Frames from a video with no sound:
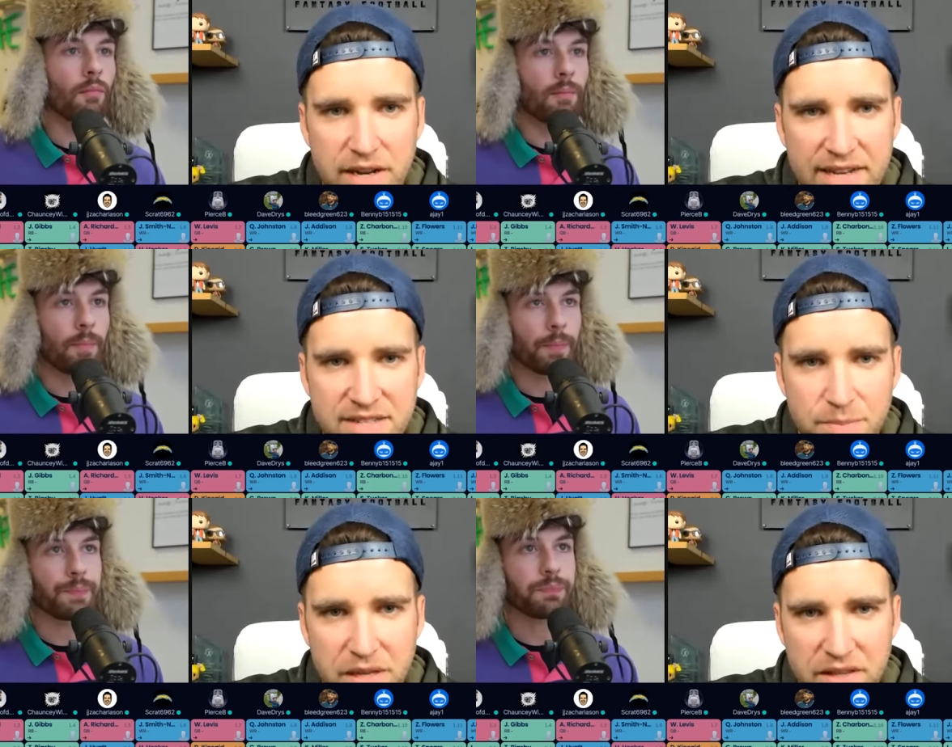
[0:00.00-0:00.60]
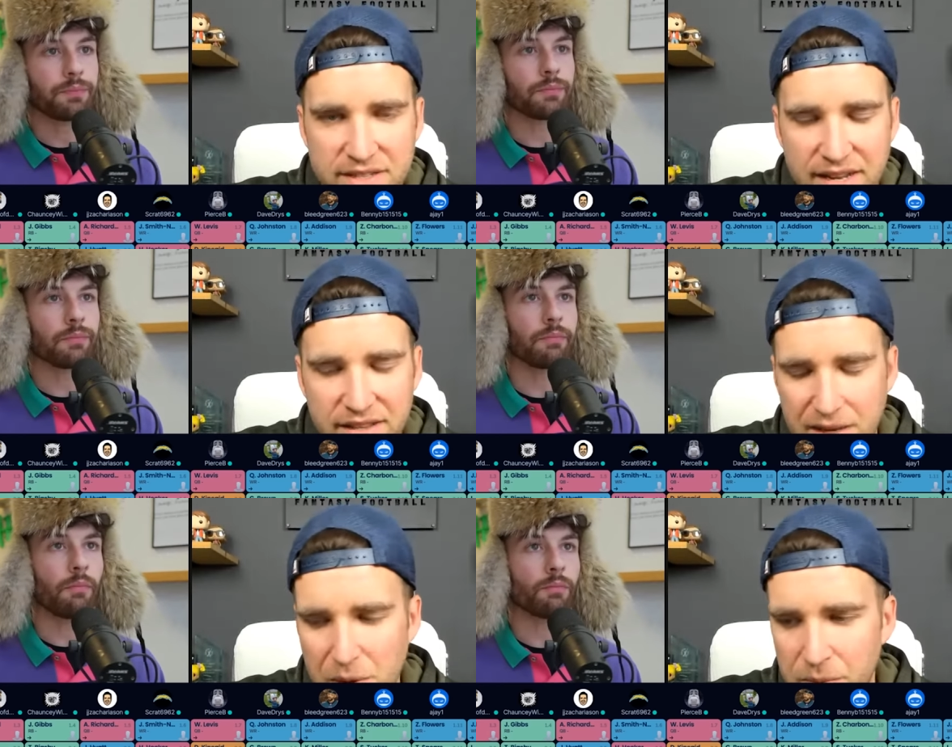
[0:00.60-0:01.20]
Speaker 1: it hasn't been, it's
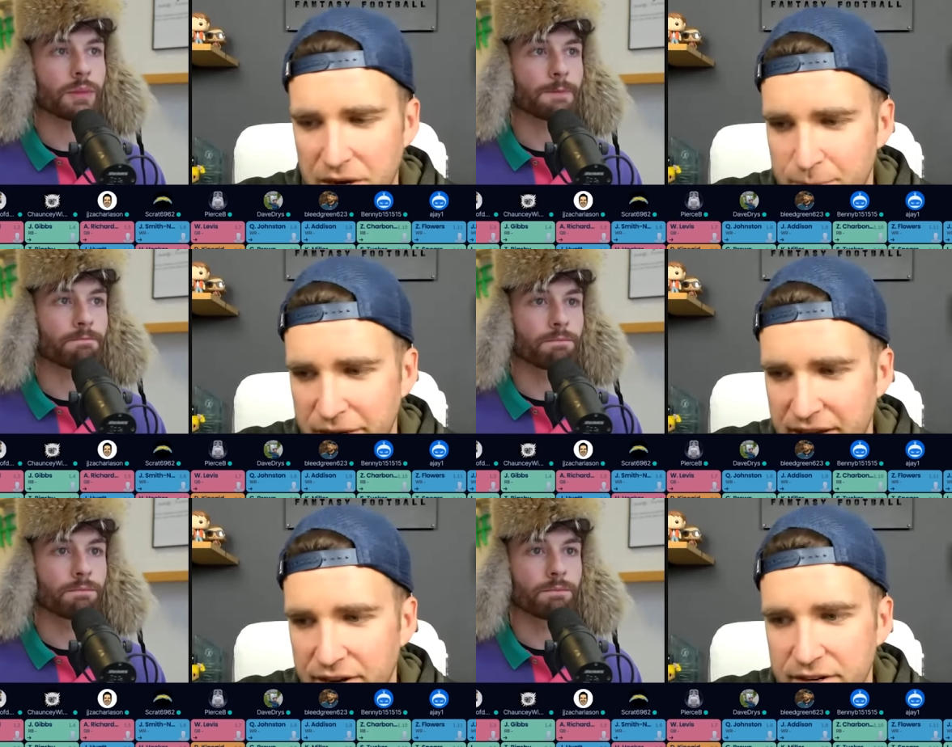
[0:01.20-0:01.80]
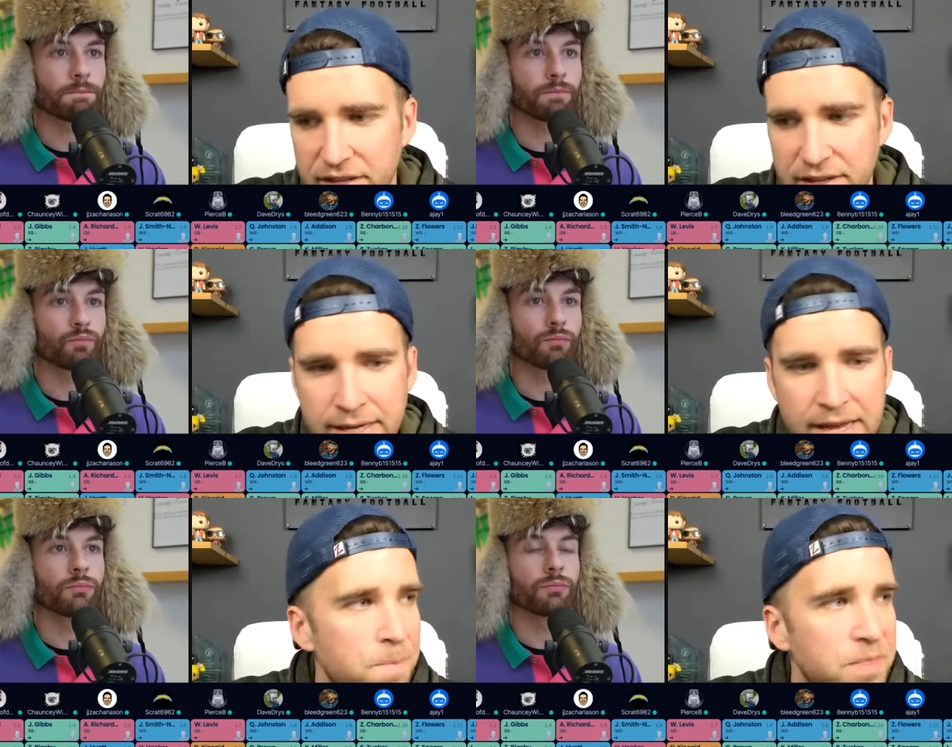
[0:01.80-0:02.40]
not like my prospect guide or
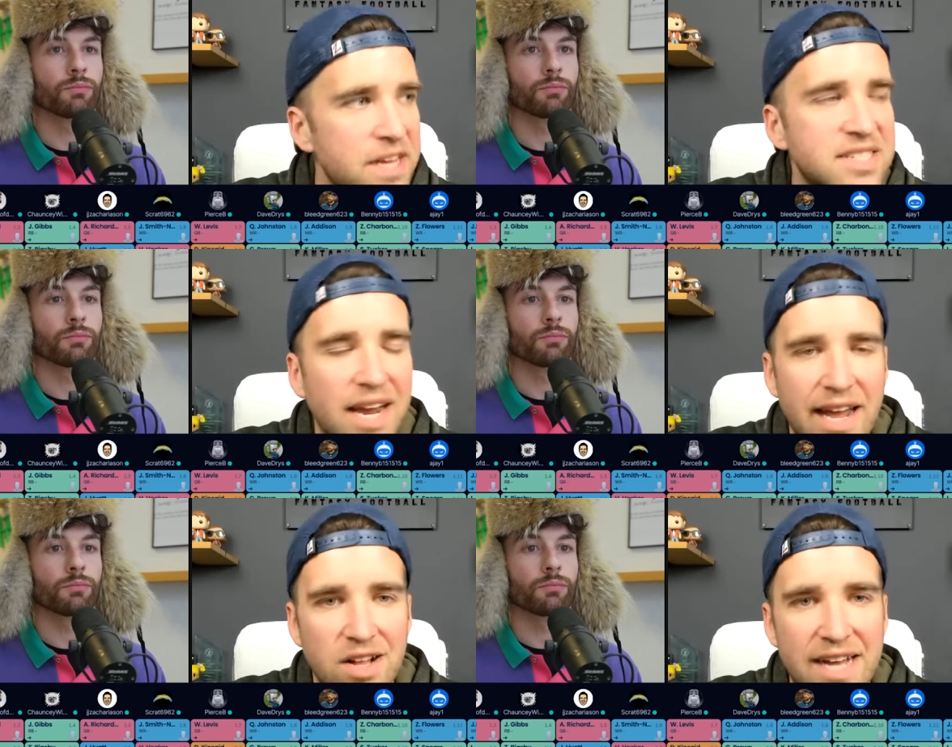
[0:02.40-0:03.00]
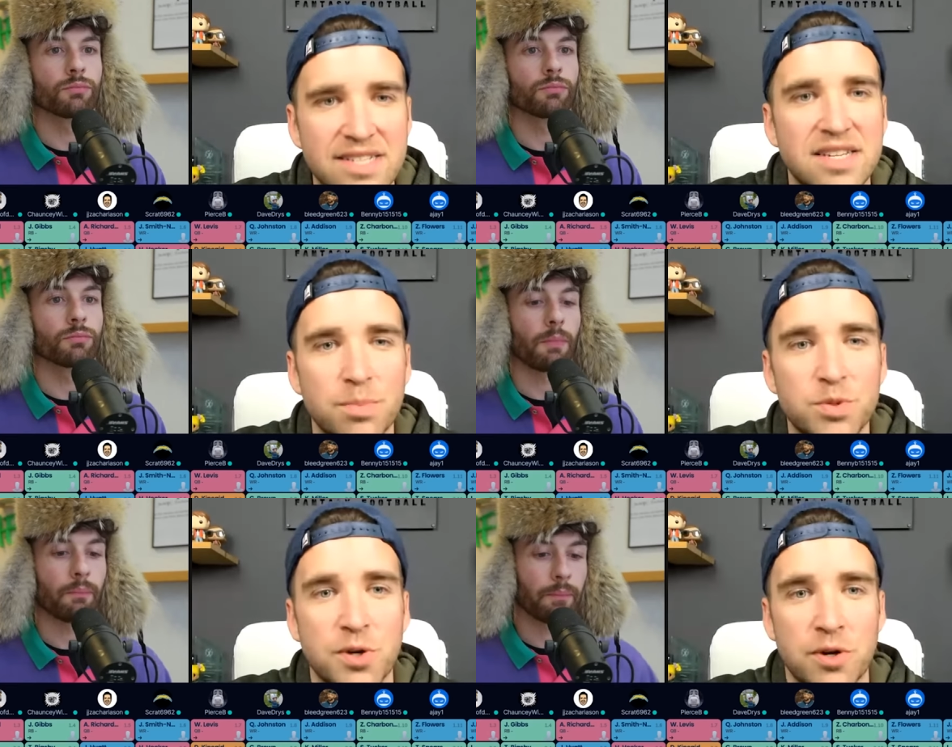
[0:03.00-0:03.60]
anything. This tight end class is
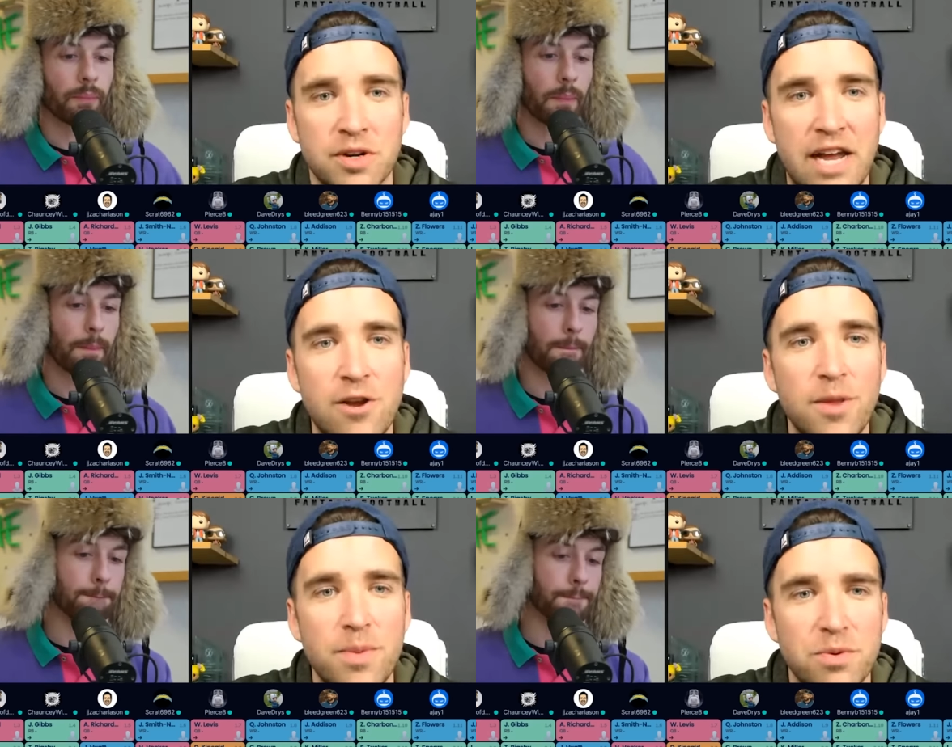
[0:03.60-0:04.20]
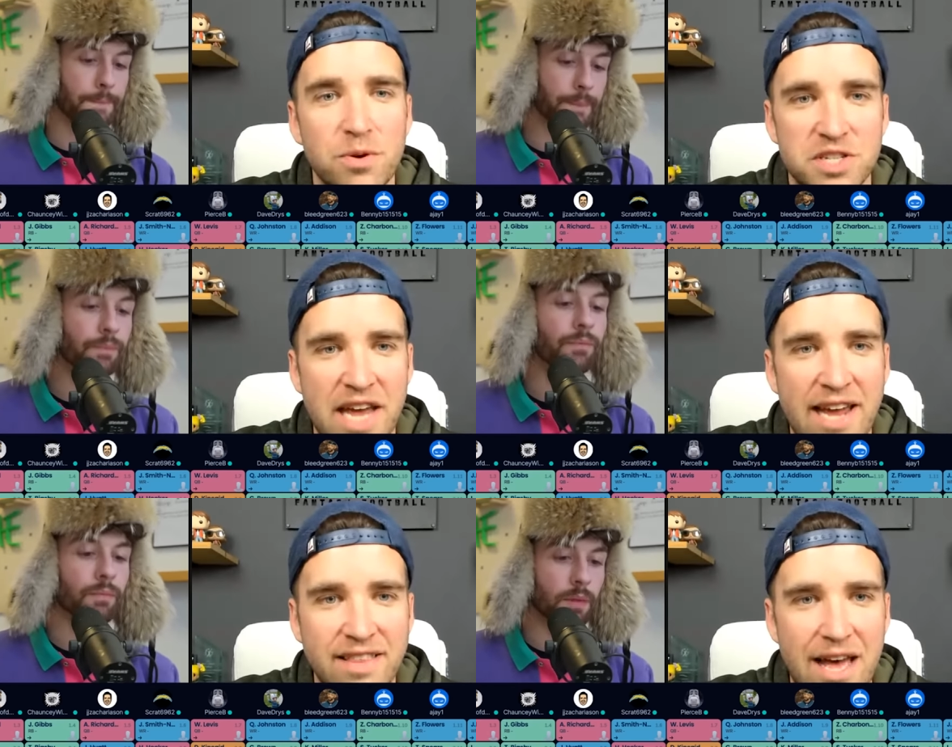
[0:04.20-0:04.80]
absurd. I know that people are
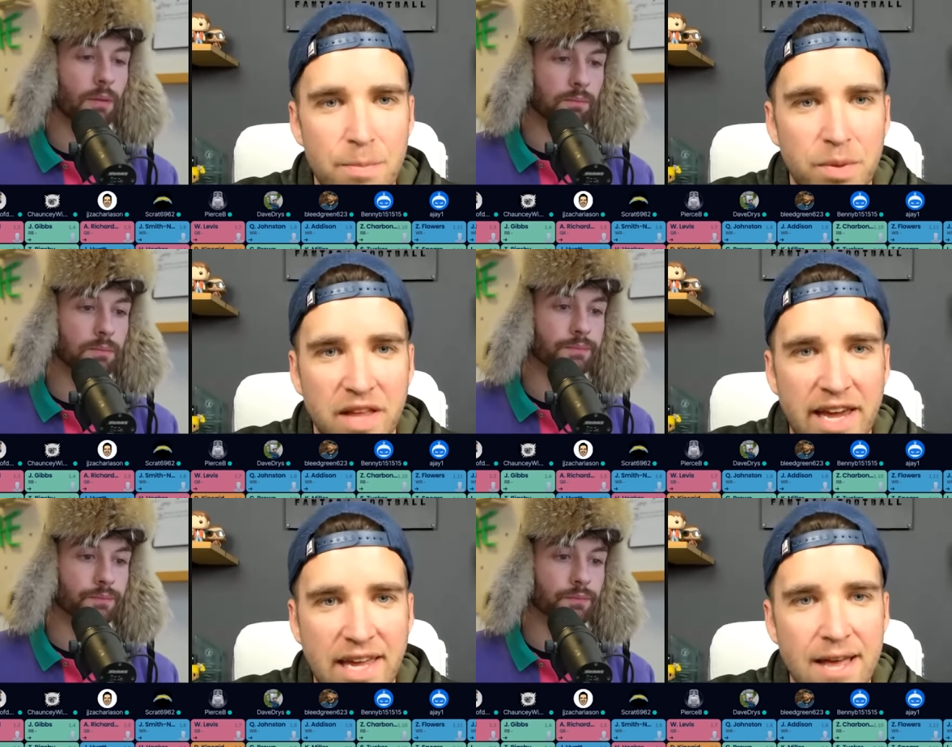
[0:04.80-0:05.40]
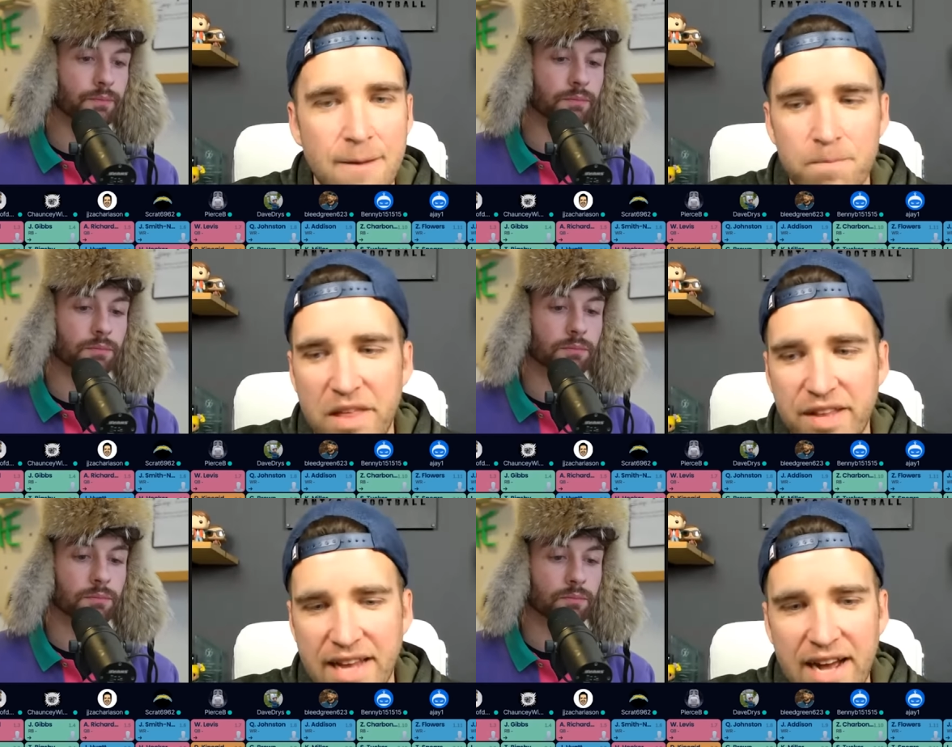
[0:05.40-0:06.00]
saying that, but like
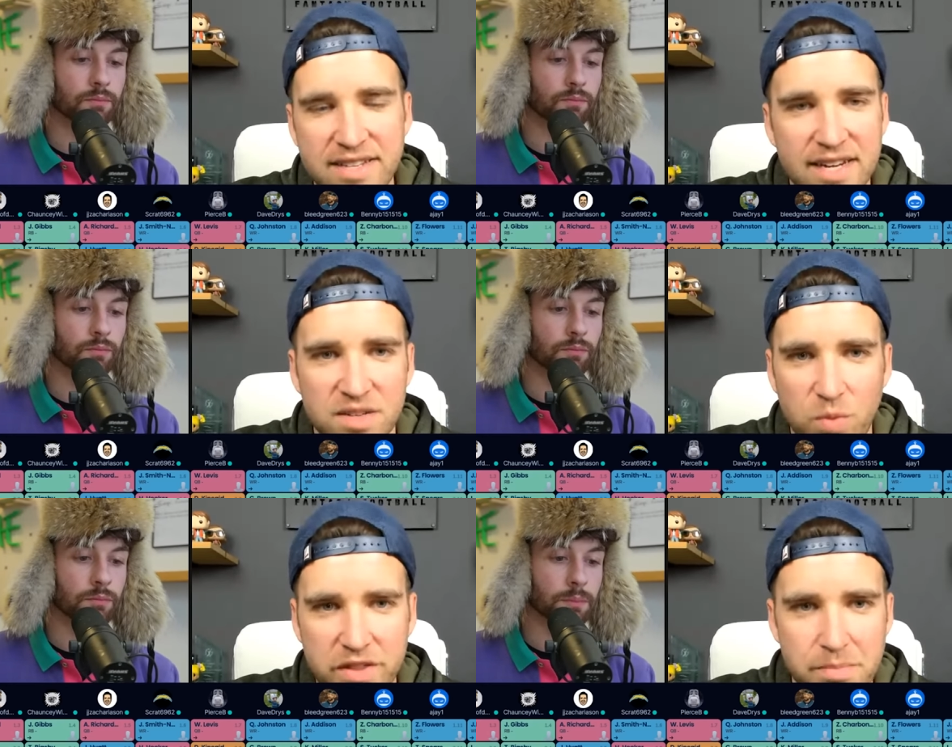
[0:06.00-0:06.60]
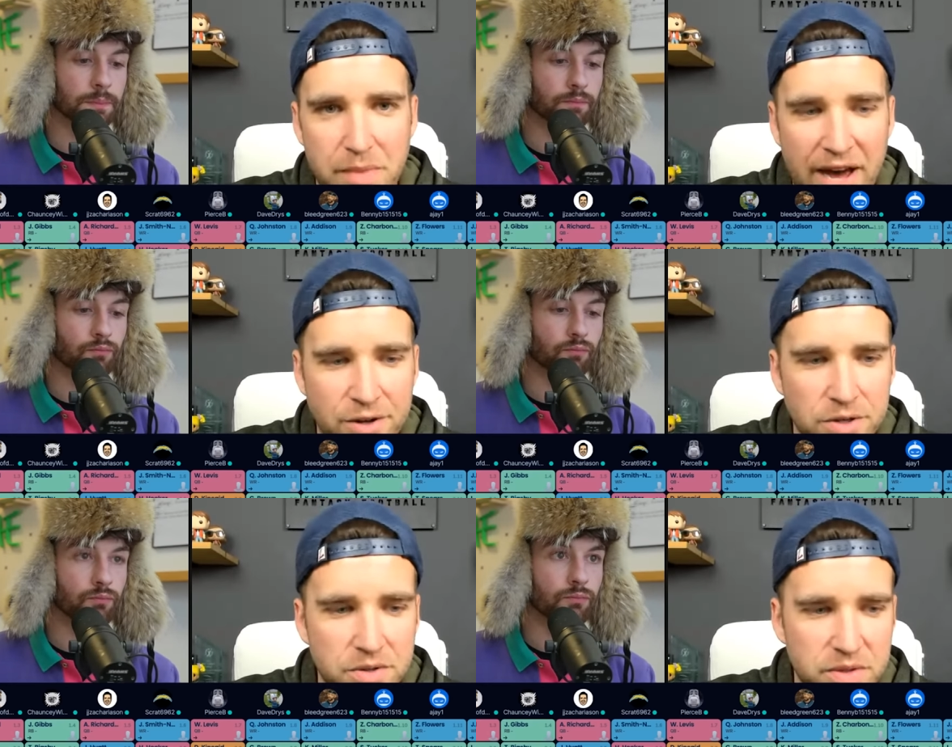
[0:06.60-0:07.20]
in the context of what the
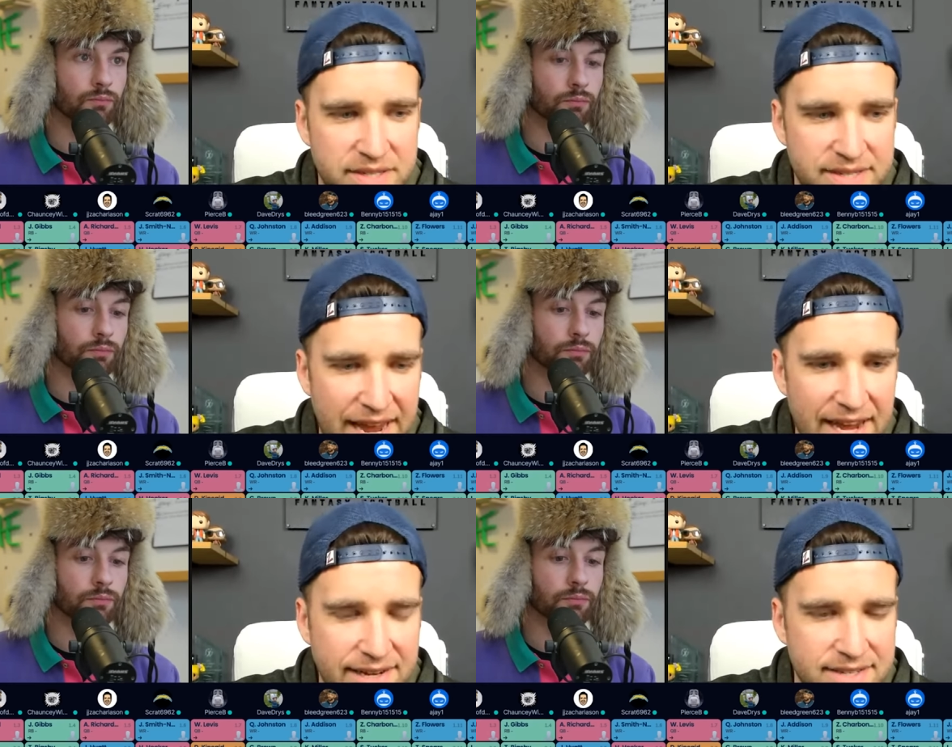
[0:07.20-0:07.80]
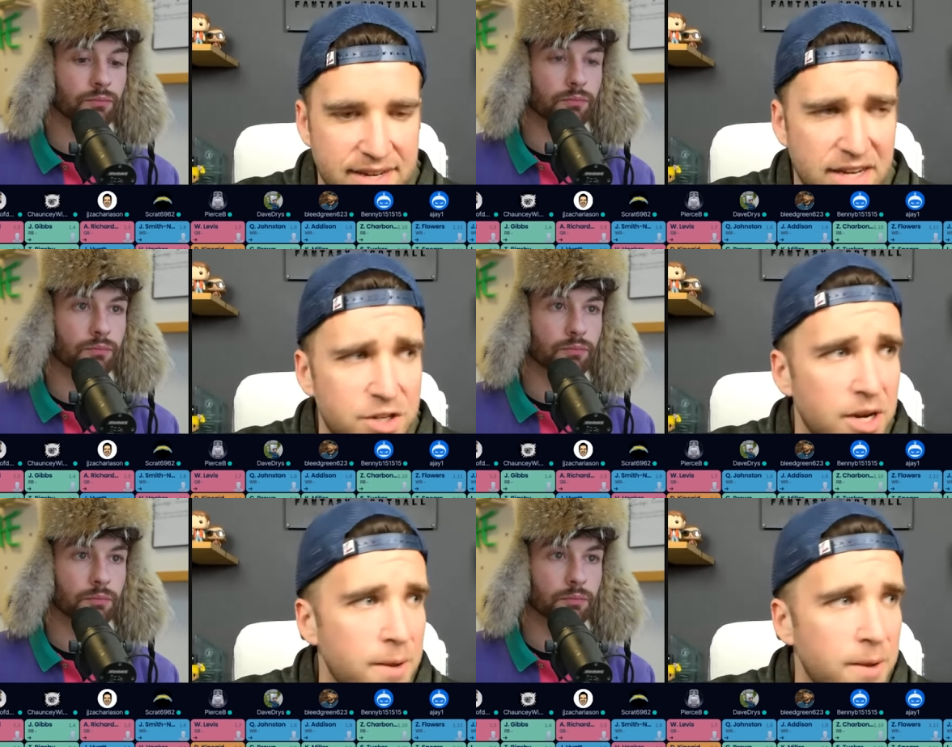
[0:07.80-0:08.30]
model is saying and such,